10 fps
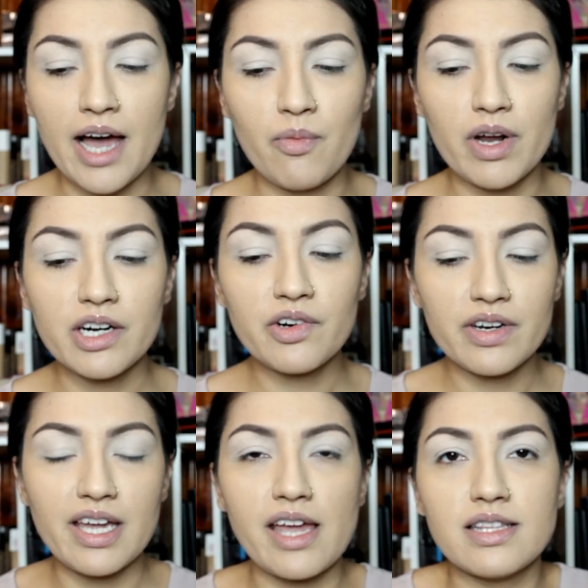I want to
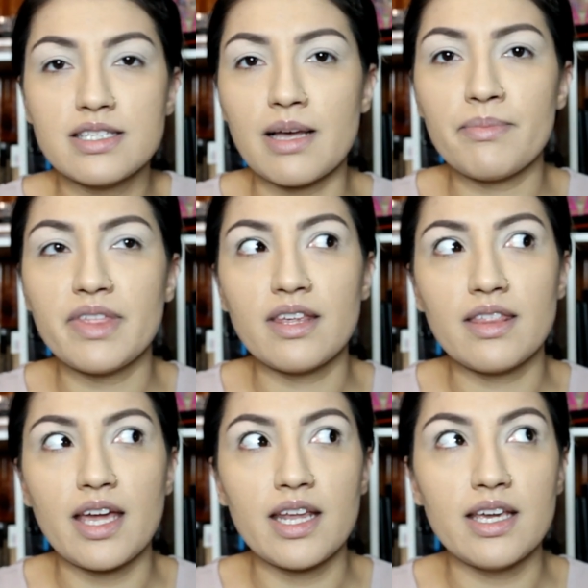create something
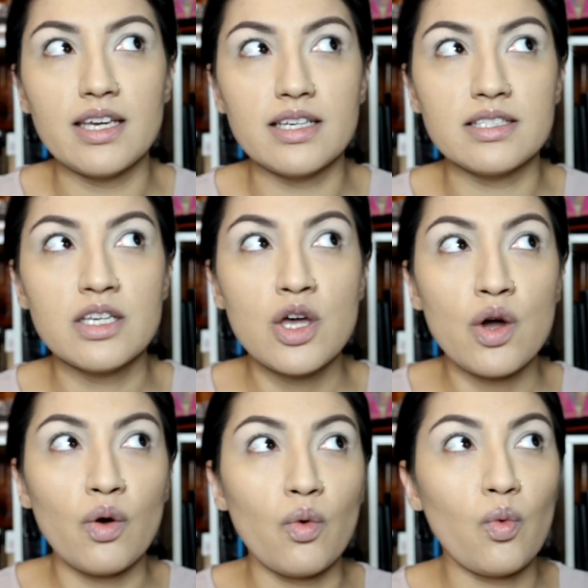that is
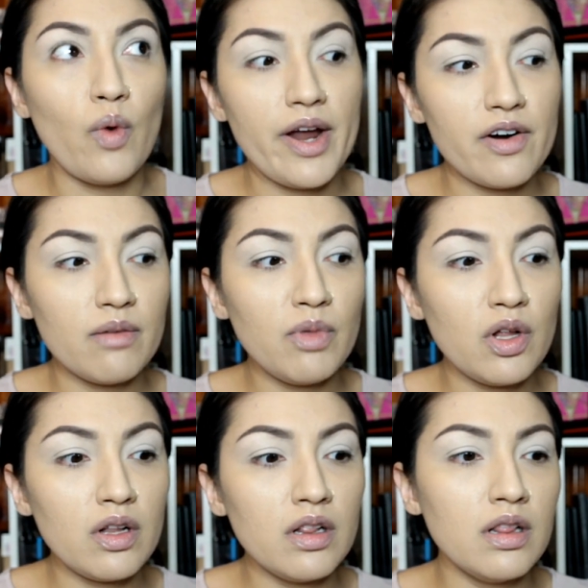
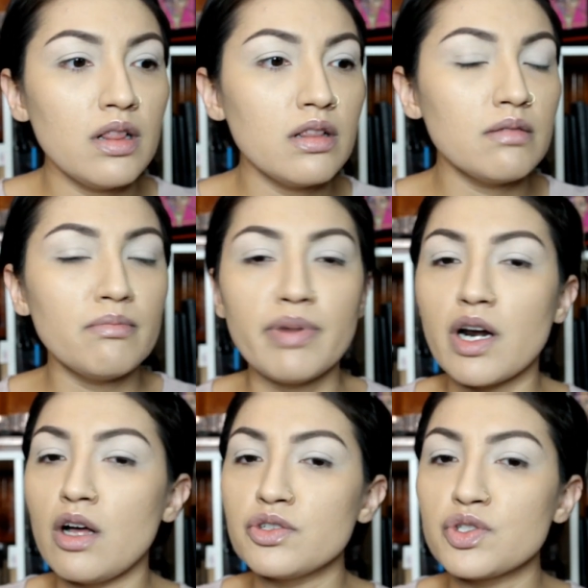wearable
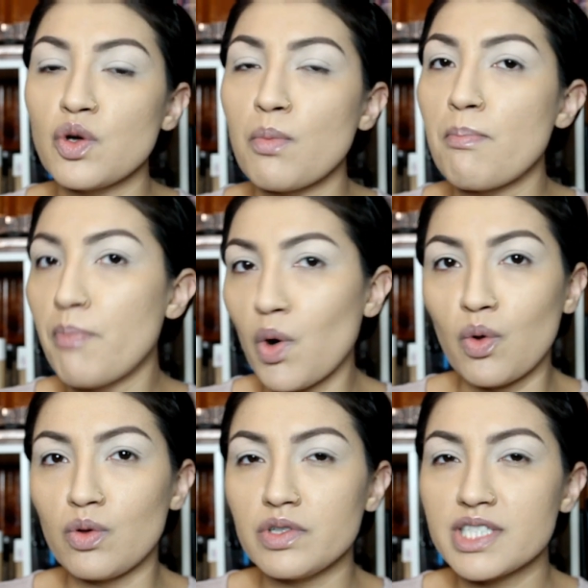but also
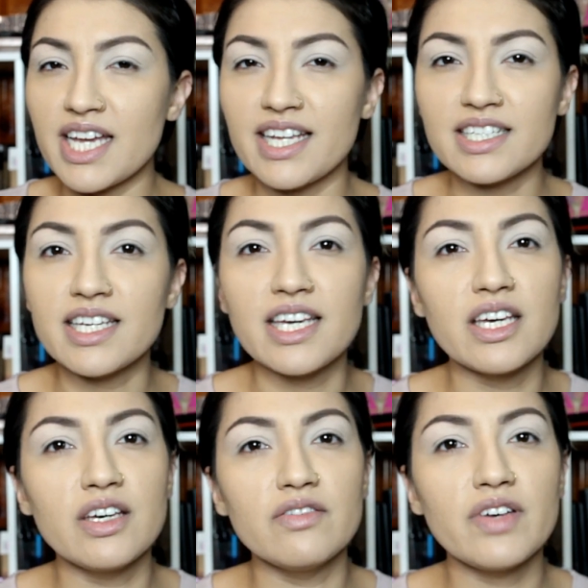bold and
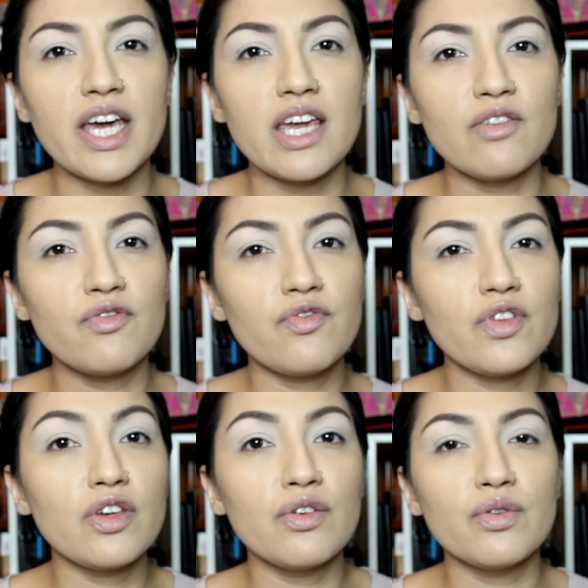give a
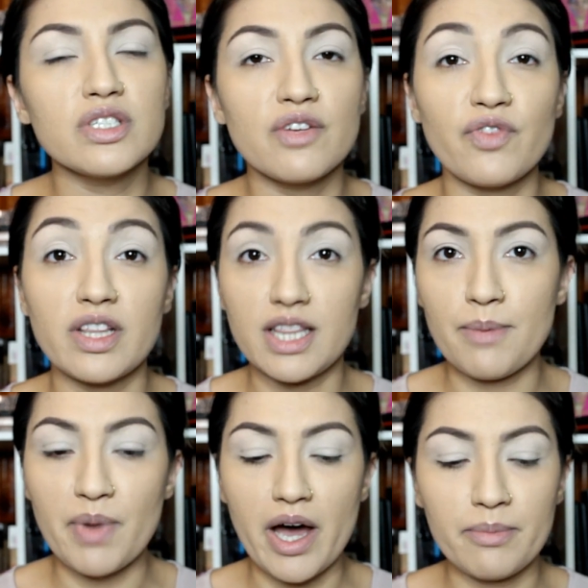few different
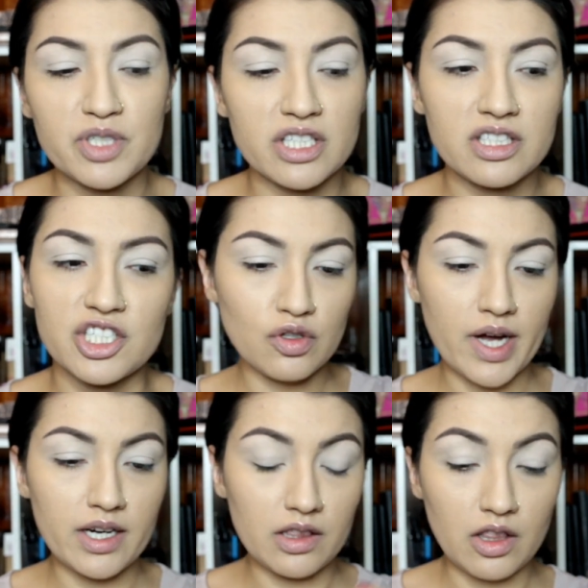lip options. So
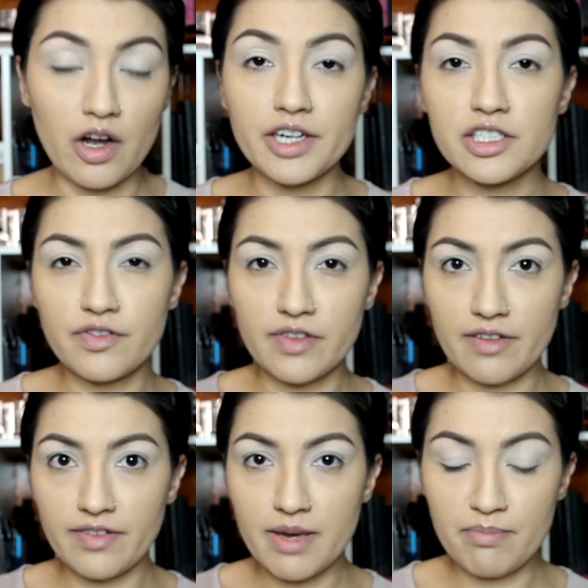on a large
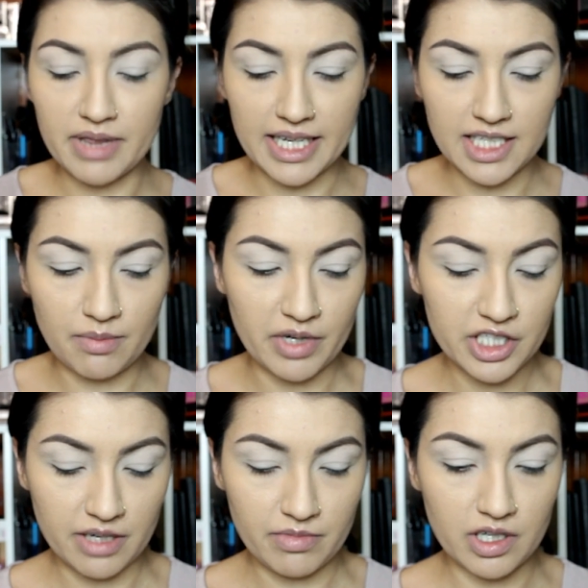fluffy blending
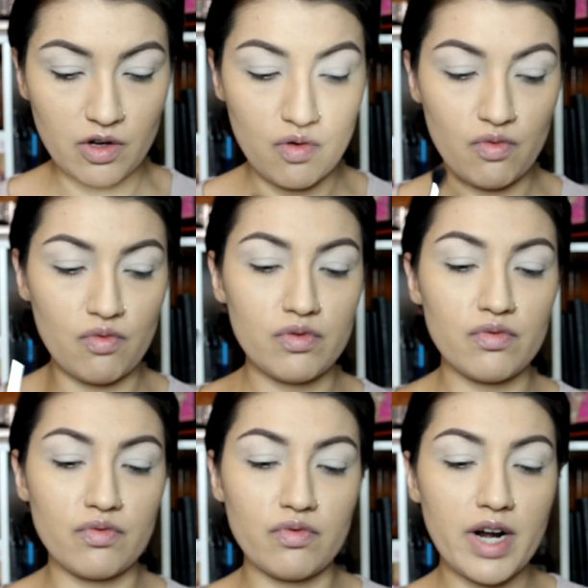brush, I'm going to go
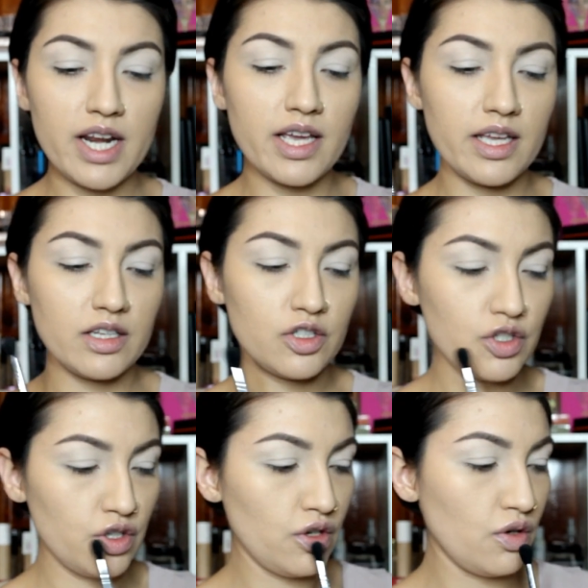right
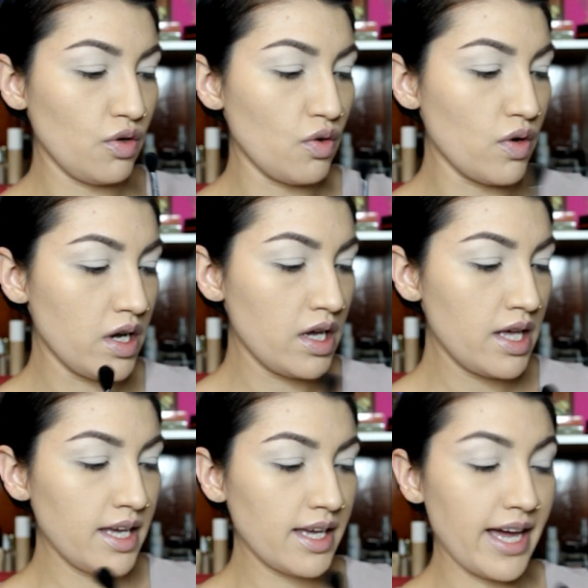into
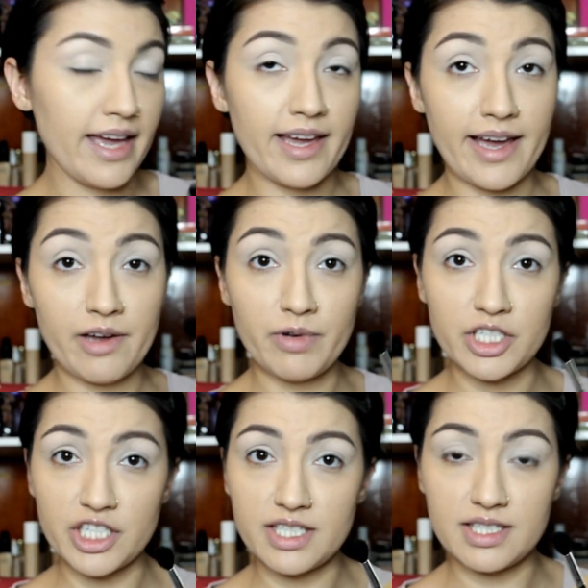Kokie,
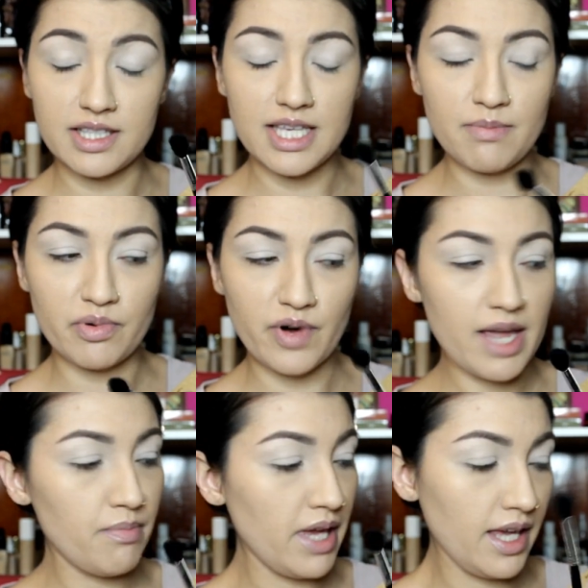which is the
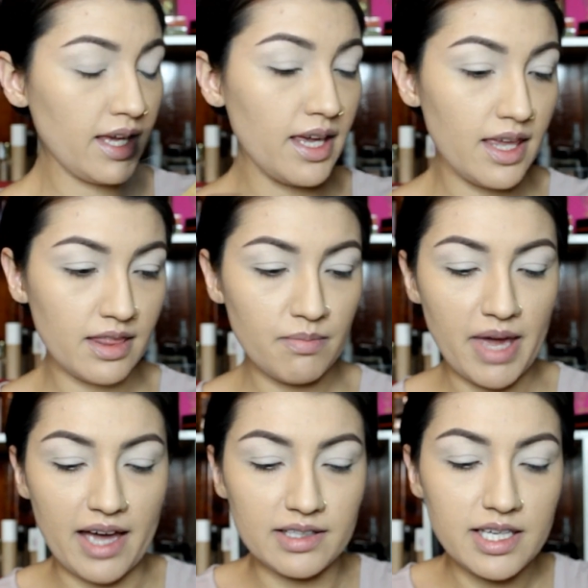bright pink in the
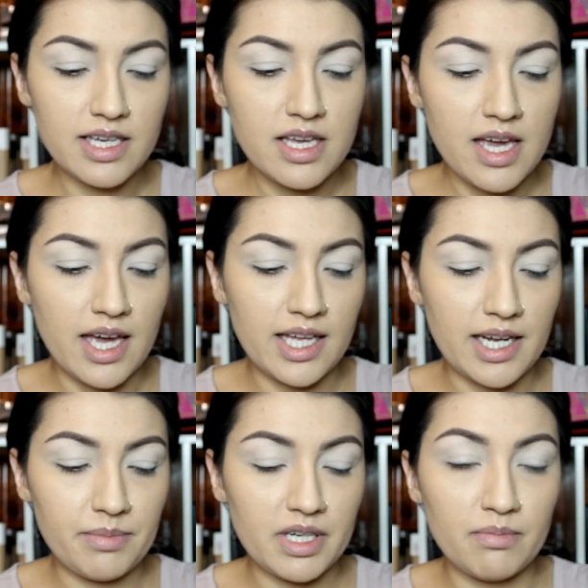palette, and
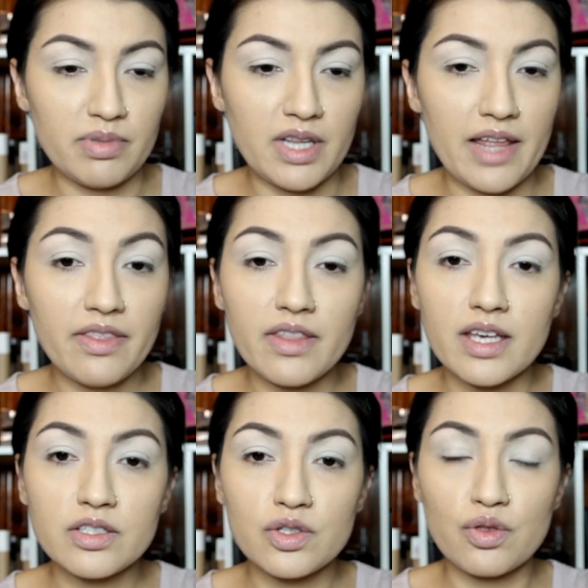I'm going to blend
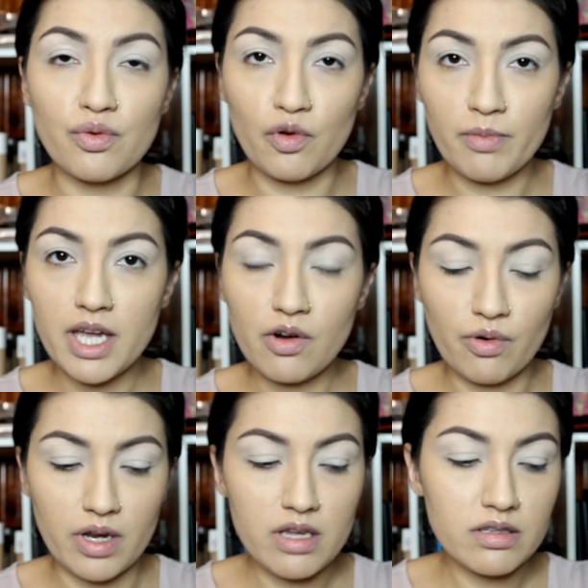this through my
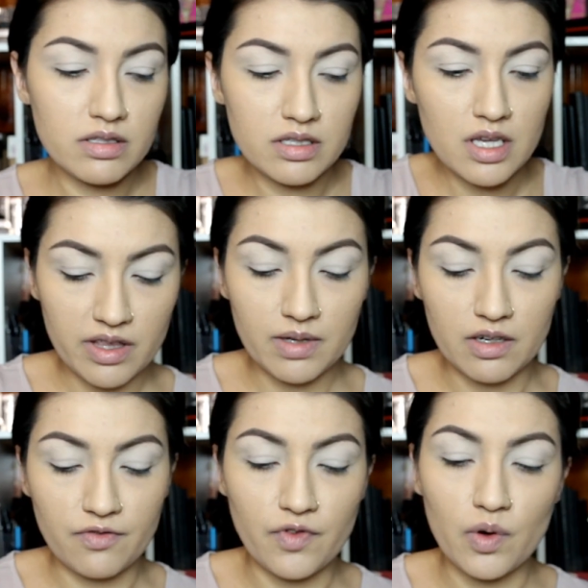crease. I'm going
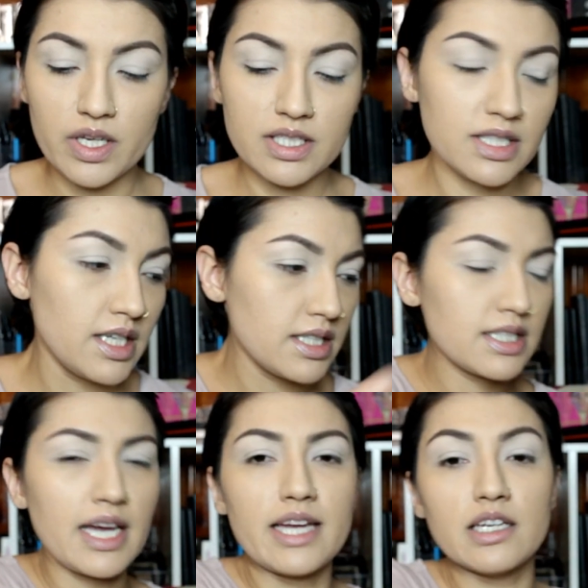to focus
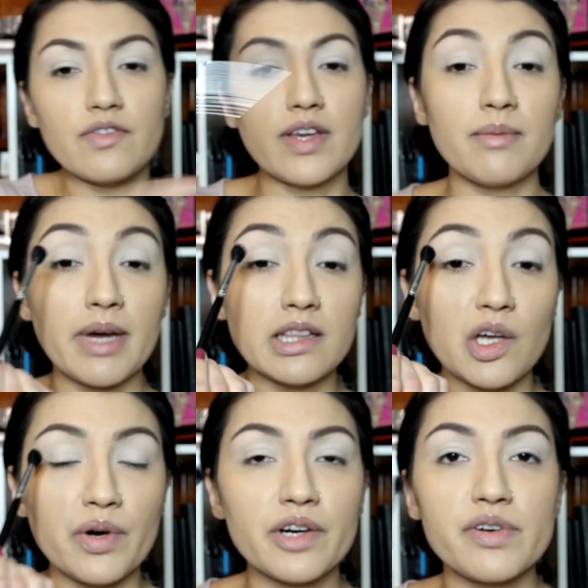this kind of in my
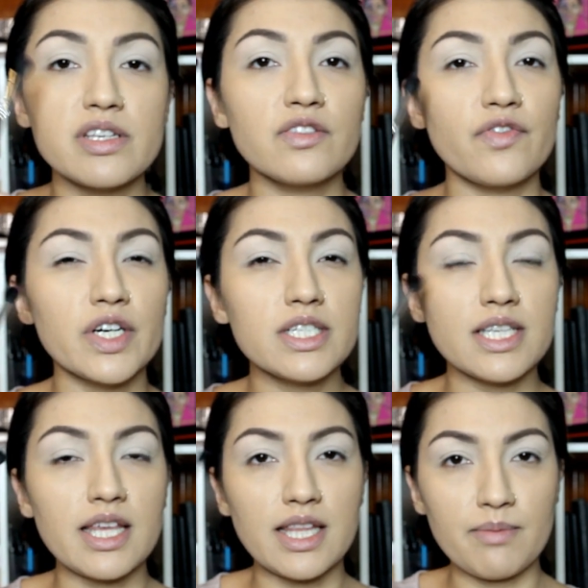lower crease
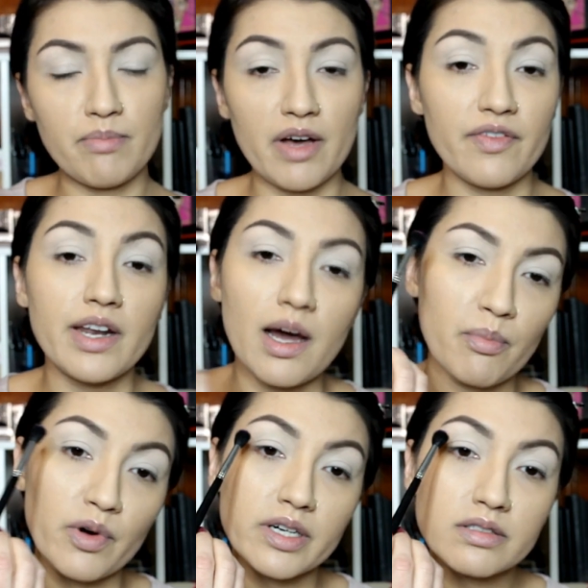first and then buff it
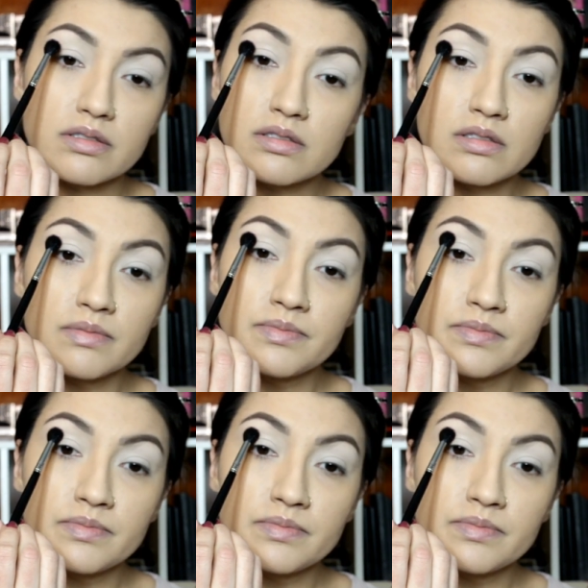upwards.